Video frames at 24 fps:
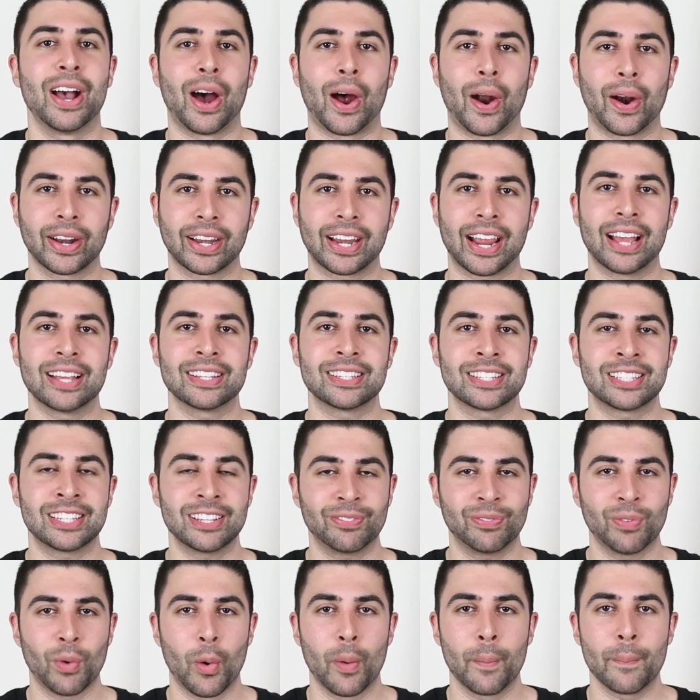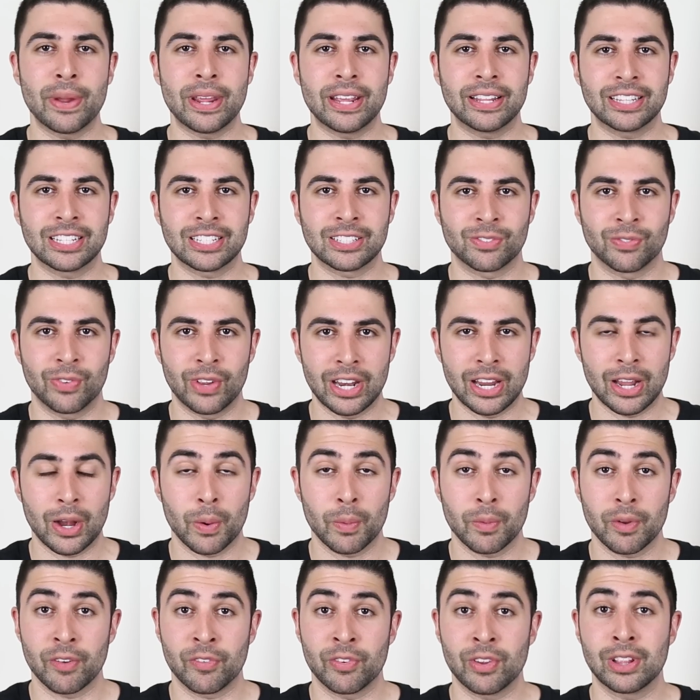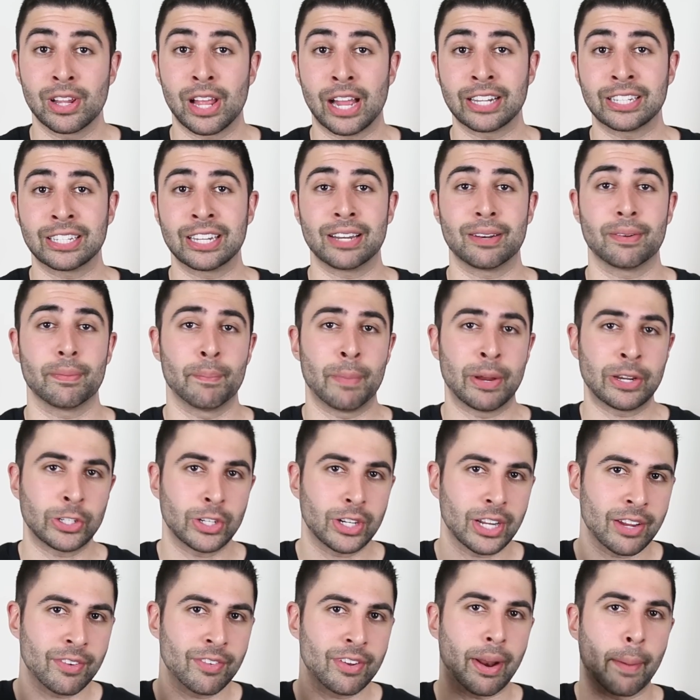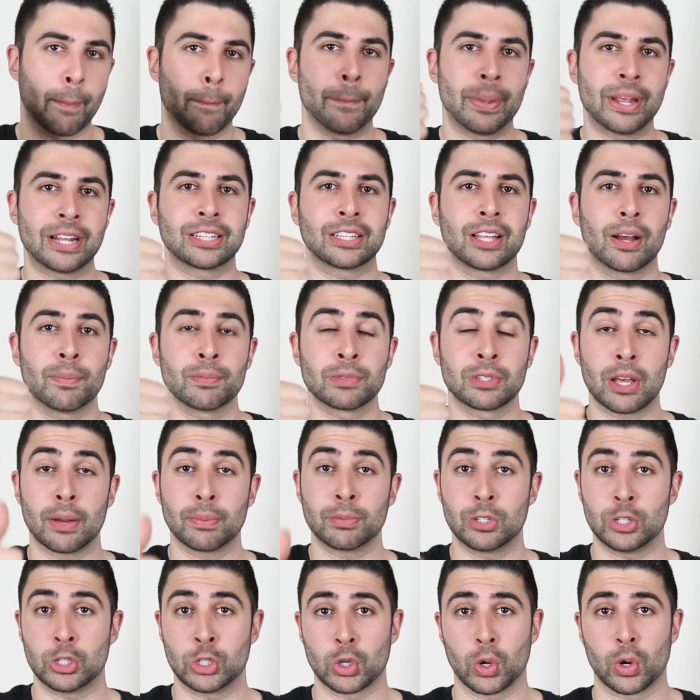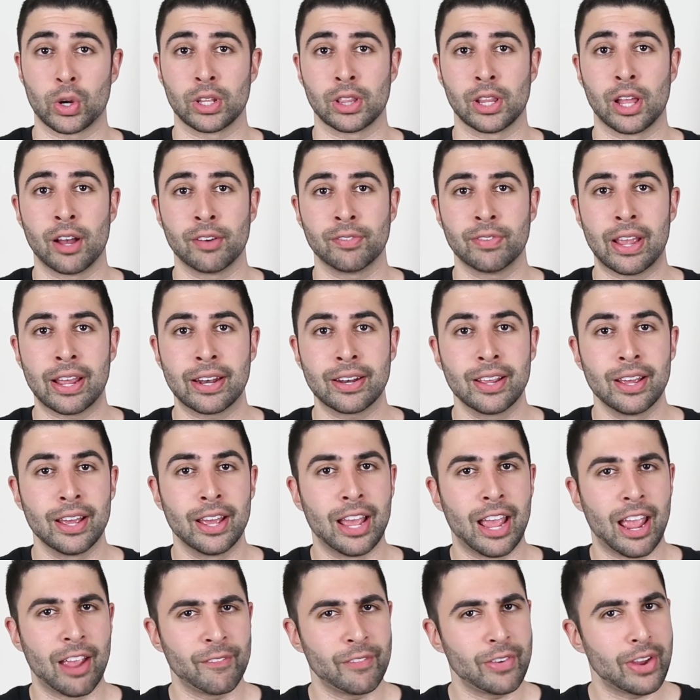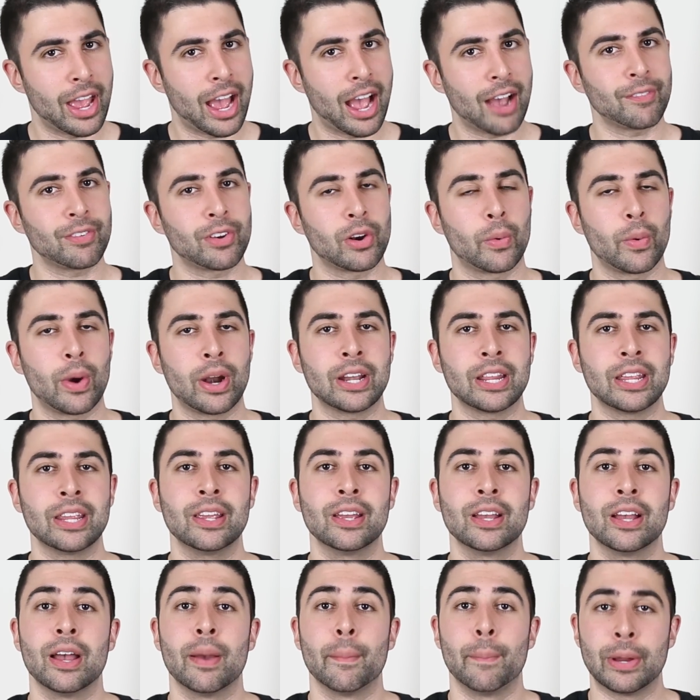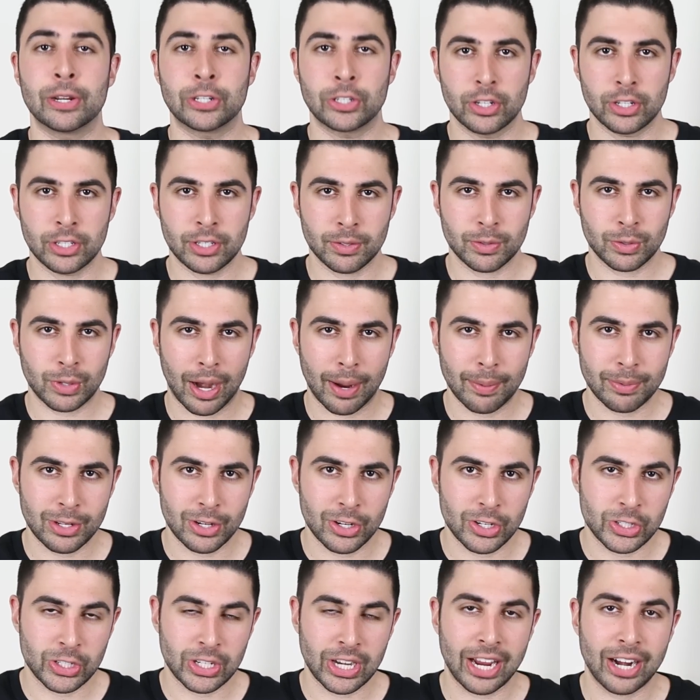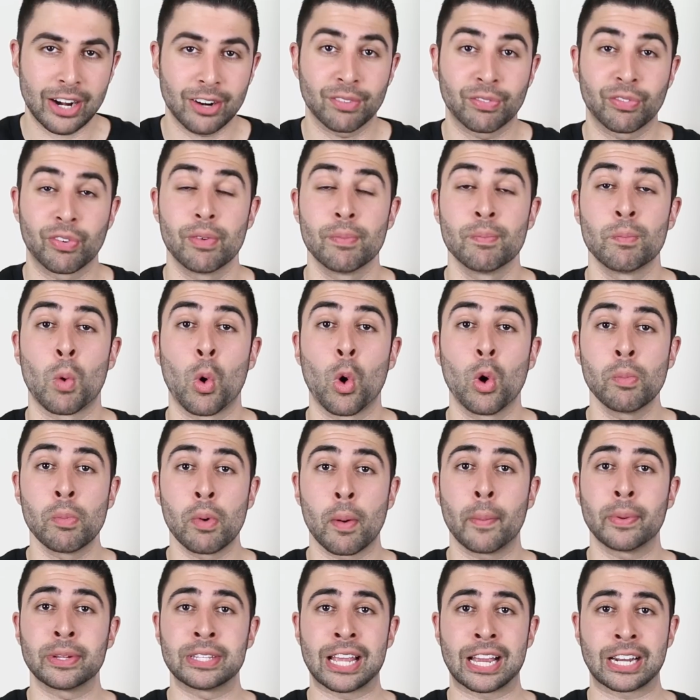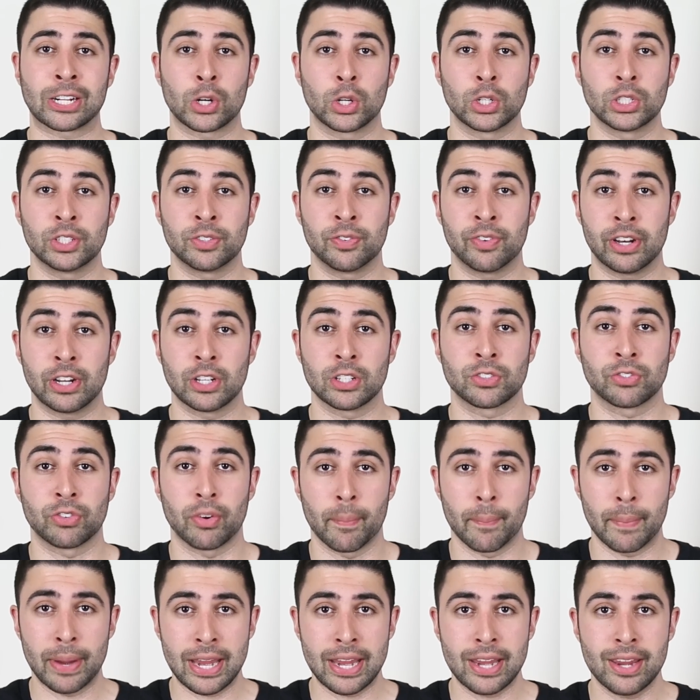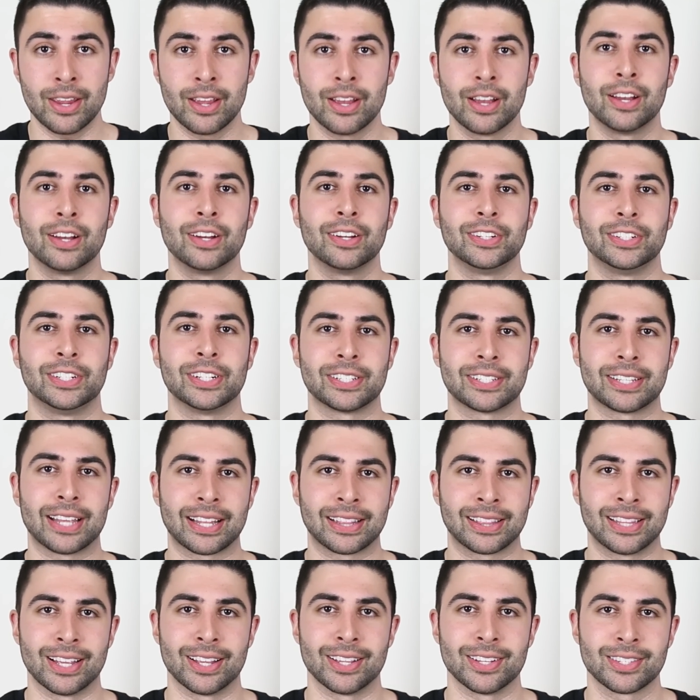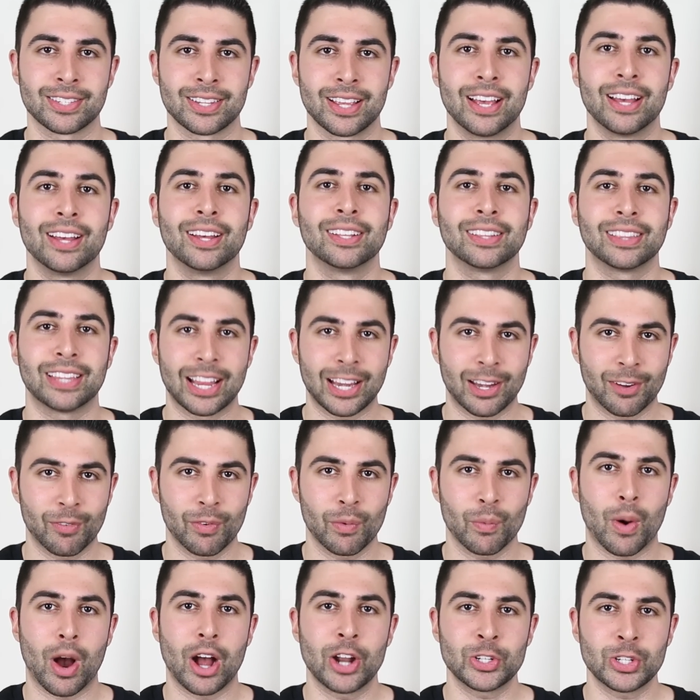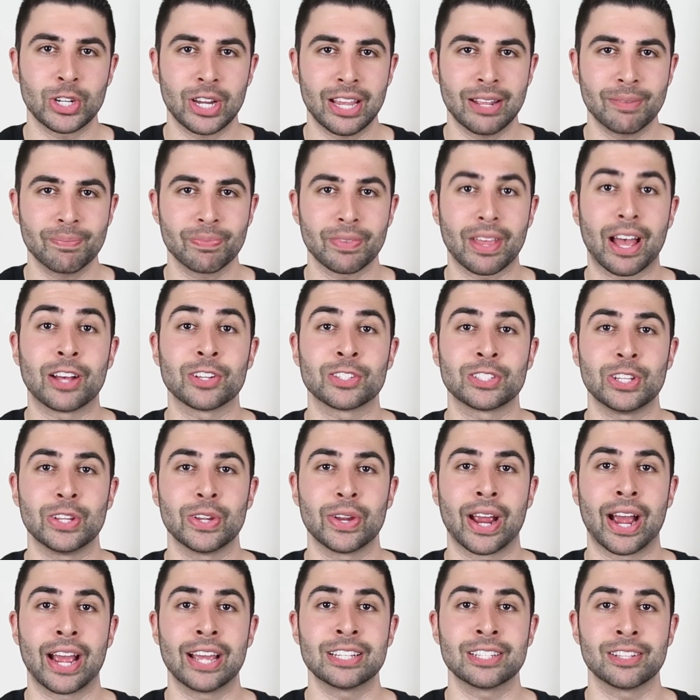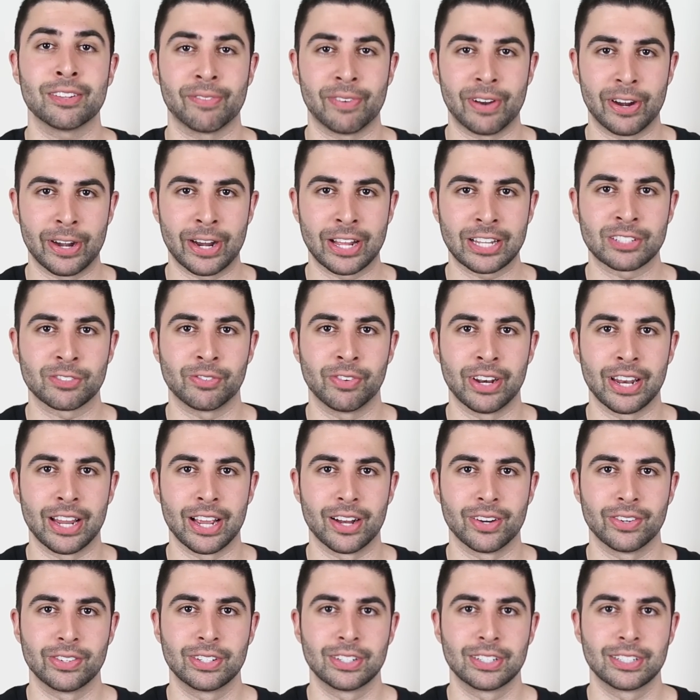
Alright guys, that's it for me in this video. If you liked it, make sure to give it a big thumbs up to show your love, and if you haven't already, make sure to subscribe to the channel for more mobile technology videos from me, just like this. Thank you for watching, and I'll see you guys in the very next video.